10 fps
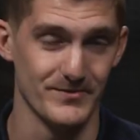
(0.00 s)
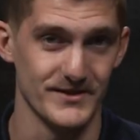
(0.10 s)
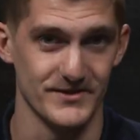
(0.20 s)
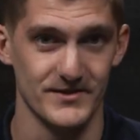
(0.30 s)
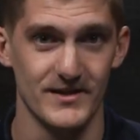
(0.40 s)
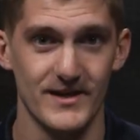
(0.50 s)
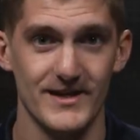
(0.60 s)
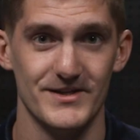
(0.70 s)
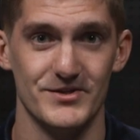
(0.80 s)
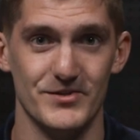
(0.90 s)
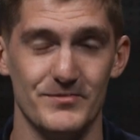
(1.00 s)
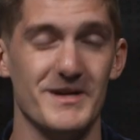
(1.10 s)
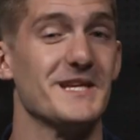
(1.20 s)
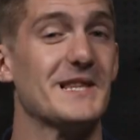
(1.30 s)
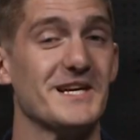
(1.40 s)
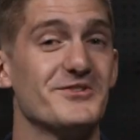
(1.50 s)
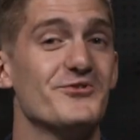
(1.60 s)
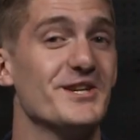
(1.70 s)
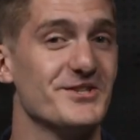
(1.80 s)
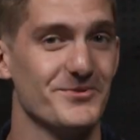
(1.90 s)
or buzzer to make it like a
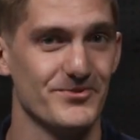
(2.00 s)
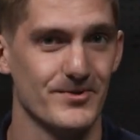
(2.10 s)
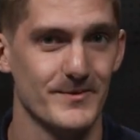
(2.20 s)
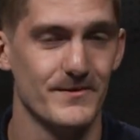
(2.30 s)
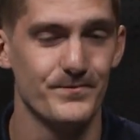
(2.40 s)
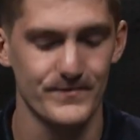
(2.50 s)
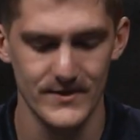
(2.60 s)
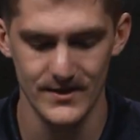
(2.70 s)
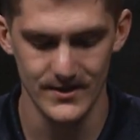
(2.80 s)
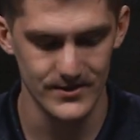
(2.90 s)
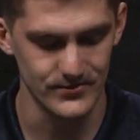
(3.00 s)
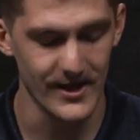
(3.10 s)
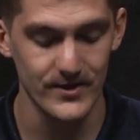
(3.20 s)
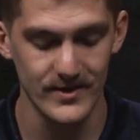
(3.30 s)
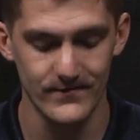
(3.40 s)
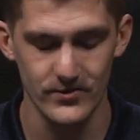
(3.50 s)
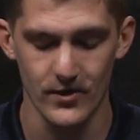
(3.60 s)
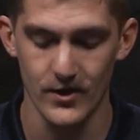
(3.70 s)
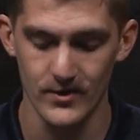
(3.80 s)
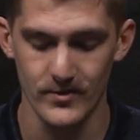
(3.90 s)
traditional doorbell. So now that we have all the
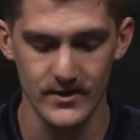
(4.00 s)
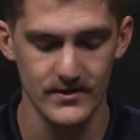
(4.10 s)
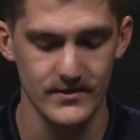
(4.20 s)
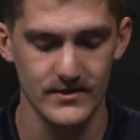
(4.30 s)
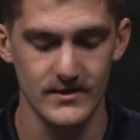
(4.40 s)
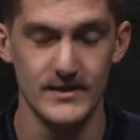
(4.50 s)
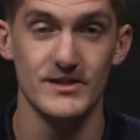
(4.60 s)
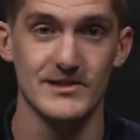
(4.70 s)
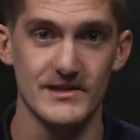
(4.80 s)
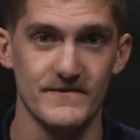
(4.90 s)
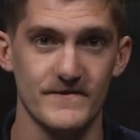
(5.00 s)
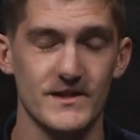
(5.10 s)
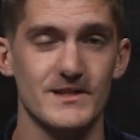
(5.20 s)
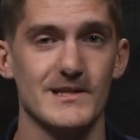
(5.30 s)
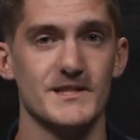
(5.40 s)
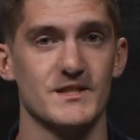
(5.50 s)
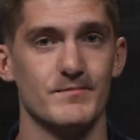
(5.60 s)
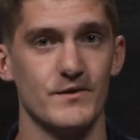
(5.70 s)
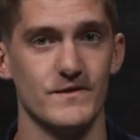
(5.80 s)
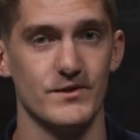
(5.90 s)
hardware initially configured, let's
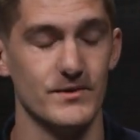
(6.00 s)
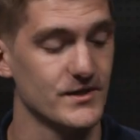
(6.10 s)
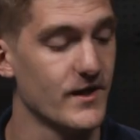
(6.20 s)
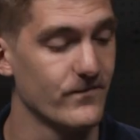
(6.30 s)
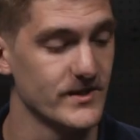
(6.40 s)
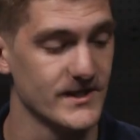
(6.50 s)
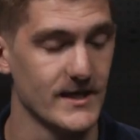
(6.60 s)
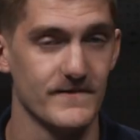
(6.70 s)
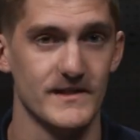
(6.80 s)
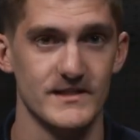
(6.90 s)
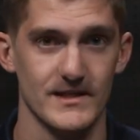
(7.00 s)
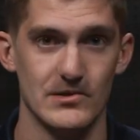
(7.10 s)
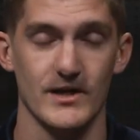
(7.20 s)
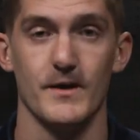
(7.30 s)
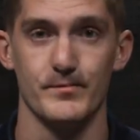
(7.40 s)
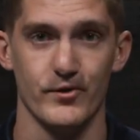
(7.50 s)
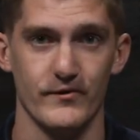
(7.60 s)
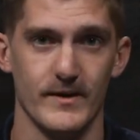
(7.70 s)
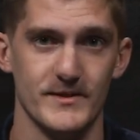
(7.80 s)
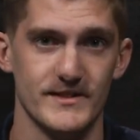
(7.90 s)
jump over to the software side of things and look how to
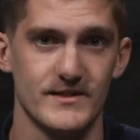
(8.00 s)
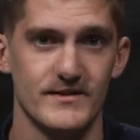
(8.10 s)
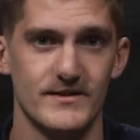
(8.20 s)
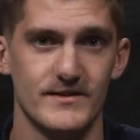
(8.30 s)
program these.